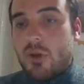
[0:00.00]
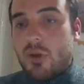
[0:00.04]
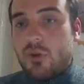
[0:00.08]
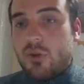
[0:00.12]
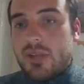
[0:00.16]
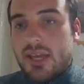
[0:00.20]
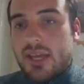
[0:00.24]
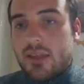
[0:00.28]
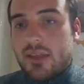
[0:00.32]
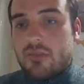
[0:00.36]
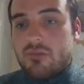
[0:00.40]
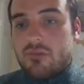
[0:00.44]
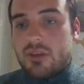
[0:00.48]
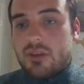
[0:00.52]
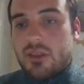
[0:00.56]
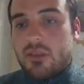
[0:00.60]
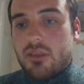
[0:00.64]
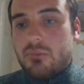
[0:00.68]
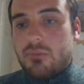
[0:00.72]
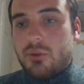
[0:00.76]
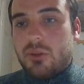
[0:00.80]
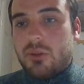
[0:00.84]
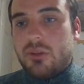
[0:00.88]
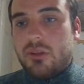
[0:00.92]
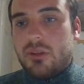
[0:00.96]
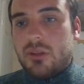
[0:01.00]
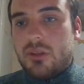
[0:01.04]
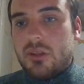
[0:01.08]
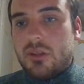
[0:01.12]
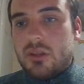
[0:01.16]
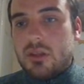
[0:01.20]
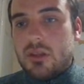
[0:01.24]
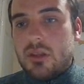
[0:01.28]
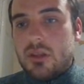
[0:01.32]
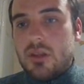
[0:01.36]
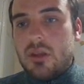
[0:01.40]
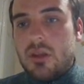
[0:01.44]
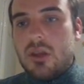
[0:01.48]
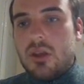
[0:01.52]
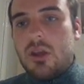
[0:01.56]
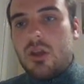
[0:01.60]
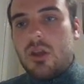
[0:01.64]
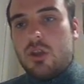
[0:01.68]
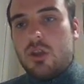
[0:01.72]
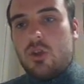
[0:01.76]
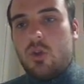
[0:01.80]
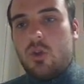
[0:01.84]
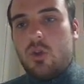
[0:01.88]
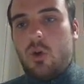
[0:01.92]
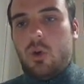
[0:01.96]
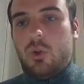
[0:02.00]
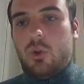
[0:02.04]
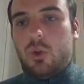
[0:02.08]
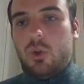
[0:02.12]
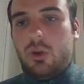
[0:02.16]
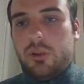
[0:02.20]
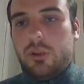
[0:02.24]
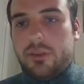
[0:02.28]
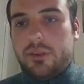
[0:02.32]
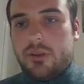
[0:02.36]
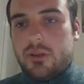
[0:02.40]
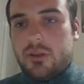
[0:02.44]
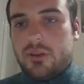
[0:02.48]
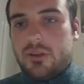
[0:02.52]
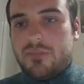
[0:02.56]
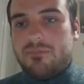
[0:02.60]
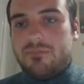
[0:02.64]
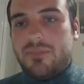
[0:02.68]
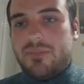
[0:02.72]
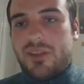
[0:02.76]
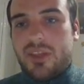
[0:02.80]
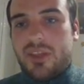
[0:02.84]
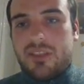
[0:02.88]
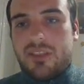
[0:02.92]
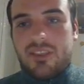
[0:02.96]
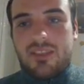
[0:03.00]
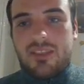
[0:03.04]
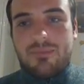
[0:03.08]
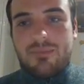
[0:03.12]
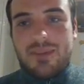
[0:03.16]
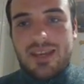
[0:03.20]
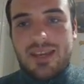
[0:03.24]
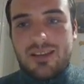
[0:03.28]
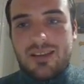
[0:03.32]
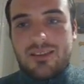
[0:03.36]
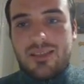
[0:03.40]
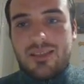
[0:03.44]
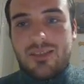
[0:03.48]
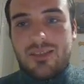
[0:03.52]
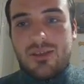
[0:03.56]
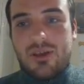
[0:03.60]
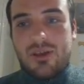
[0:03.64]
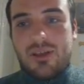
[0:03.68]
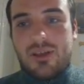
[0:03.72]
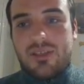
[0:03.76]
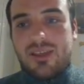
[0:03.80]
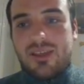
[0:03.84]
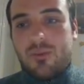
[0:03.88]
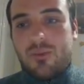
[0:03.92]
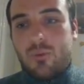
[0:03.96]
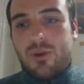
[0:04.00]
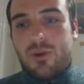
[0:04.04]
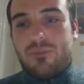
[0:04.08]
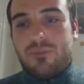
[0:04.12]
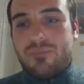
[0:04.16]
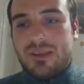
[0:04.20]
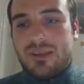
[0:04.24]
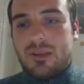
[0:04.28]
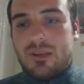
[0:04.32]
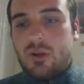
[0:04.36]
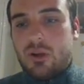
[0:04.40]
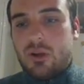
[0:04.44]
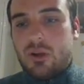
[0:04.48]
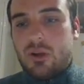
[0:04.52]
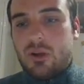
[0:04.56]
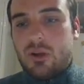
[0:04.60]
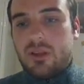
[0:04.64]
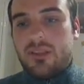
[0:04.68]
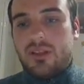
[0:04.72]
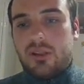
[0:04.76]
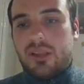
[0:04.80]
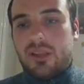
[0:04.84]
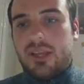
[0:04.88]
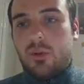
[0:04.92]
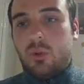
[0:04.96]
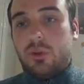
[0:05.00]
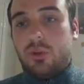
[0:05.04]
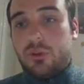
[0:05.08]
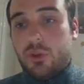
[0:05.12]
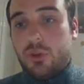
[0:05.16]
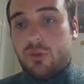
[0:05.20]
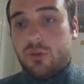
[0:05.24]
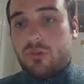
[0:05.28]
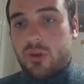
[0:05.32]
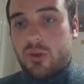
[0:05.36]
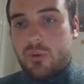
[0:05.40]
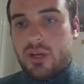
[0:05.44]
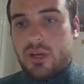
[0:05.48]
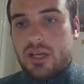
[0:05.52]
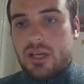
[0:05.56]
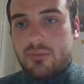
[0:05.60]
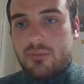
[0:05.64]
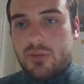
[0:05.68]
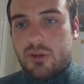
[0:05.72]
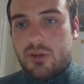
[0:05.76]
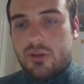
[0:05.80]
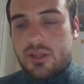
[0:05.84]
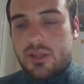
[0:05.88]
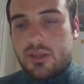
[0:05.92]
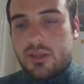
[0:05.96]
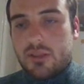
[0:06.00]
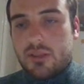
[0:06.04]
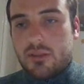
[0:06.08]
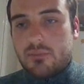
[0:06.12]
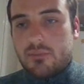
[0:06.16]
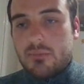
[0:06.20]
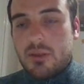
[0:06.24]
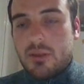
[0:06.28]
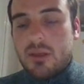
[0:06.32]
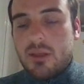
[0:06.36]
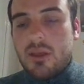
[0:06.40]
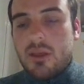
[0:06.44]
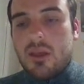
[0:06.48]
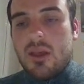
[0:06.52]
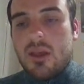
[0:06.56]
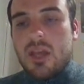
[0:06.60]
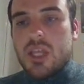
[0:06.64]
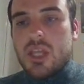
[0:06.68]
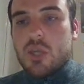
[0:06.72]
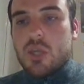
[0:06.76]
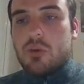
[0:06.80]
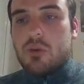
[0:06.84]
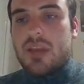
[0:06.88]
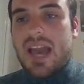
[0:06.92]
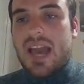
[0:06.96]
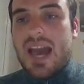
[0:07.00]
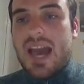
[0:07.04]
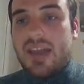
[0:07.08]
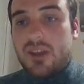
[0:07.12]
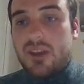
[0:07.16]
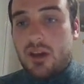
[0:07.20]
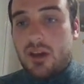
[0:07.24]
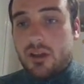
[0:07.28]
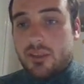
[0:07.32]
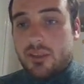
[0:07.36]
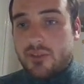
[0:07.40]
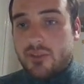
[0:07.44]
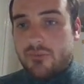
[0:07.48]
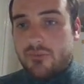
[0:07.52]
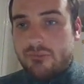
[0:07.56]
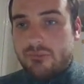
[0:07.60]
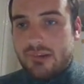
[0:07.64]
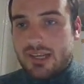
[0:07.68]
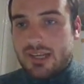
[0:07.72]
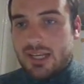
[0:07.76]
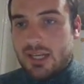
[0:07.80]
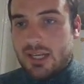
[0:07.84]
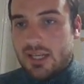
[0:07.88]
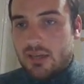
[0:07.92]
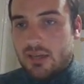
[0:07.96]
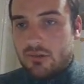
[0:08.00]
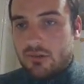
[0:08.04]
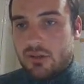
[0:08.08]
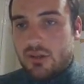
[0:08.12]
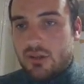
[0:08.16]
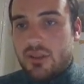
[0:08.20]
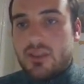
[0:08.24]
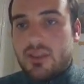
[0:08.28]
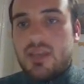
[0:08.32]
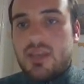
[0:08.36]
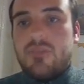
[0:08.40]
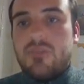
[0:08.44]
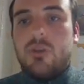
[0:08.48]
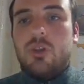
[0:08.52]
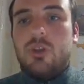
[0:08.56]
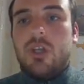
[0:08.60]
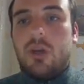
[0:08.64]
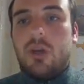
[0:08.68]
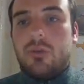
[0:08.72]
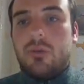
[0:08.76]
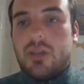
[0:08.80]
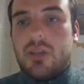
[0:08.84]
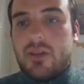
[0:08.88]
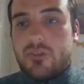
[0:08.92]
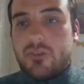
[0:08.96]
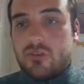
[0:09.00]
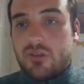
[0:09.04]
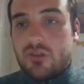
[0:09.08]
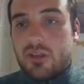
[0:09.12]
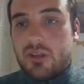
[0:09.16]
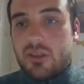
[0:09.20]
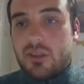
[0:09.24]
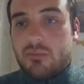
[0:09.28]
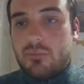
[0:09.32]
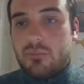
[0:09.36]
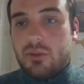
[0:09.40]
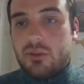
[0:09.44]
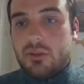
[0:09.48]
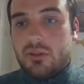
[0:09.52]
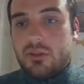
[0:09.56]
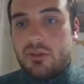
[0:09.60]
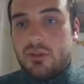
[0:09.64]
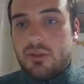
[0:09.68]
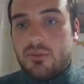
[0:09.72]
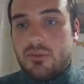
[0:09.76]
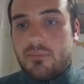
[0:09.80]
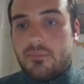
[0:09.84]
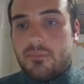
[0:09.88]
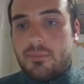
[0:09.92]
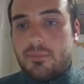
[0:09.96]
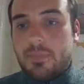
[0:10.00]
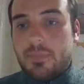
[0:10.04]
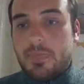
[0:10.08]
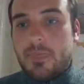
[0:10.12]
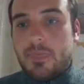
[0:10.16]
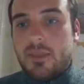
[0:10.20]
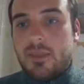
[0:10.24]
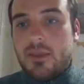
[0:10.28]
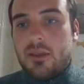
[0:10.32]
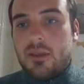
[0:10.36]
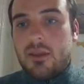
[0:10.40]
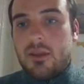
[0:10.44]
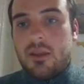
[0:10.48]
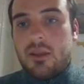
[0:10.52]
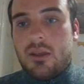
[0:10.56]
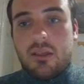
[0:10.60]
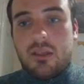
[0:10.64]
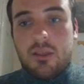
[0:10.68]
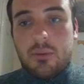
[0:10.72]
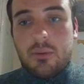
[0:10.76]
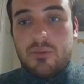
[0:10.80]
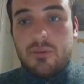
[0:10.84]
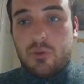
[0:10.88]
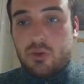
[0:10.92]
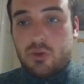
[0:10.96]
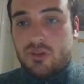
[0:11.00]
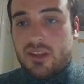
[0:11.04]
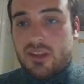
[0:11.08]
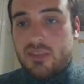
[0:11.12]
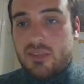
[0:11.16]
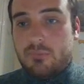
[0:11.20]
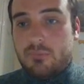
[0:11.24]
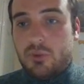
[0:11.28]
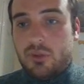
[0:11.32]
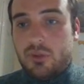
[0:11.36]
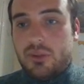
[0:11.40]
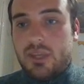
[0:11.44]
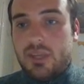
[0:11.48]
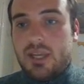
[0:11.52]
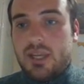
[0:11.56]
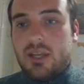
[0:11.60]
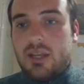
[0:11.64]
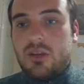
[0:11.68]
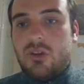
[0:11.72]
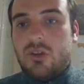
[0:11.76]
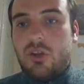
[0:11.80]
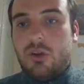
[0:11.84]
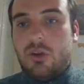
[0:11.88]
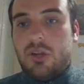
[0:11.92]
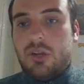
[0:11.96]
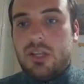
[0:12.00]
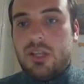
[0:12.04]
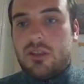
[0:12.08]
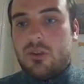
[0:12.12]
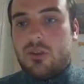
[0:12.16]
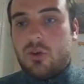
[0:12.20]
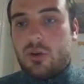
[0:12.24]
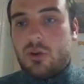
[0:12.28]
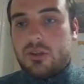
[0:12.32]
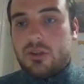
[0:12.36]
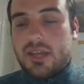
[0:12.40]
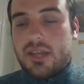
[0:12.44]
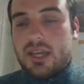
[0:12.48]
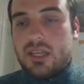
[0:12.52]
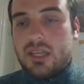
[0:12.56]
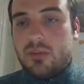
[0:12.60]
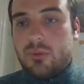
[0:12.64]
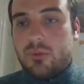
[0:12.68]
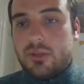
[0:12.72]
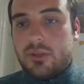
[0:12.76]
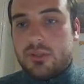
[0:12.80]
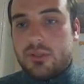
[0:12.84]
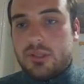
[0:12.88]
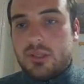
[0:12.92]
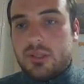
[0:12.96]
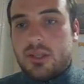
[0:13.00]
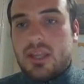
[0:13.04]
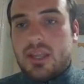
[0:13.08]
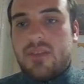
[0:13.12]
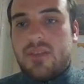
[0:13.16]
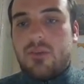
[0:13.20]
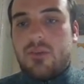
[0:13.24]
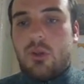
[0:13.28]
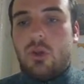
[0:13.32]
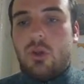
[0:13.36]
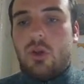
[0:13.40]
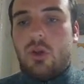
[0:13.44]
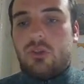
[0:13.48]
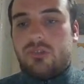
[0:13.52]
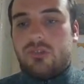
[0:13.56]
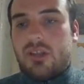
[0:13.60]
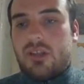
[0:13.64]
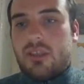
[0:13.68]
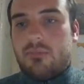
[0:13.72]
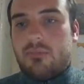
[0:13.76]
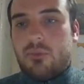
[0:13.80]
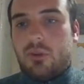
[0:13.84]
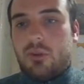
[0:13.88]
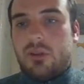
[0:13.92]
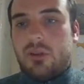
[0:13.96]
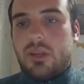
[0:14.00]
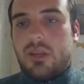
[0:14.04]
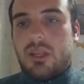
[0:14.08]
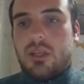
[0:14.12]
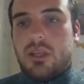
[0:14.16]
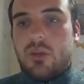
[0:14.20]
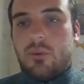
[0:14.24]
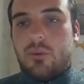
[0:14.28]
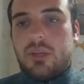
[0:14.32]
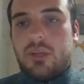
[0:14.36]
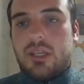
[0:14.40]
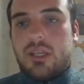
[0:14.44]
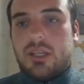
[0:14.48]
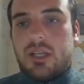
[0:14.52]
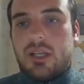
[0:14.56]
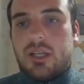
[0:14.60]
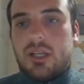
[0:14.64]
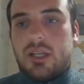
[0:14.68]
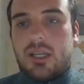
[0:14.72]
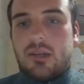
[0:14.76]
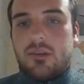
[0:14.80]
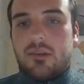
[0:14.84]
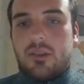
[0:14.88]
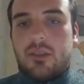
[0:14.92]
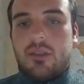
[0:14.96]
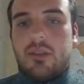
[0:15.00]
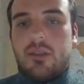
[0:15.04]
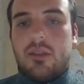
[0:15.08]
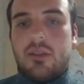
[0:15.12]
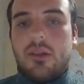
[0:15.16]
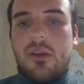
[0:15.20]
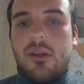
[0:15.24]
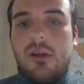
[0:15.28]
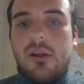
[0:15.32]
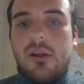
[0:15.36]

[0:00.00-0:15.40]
mode S transponder. Not all do, but I suspect that it won't be long until they all do require mode S. You can ask for a clearance if you don't have a transponder. So if you're transponding, no need to talk to anyone. If you're not transponding, you'll need a clearance.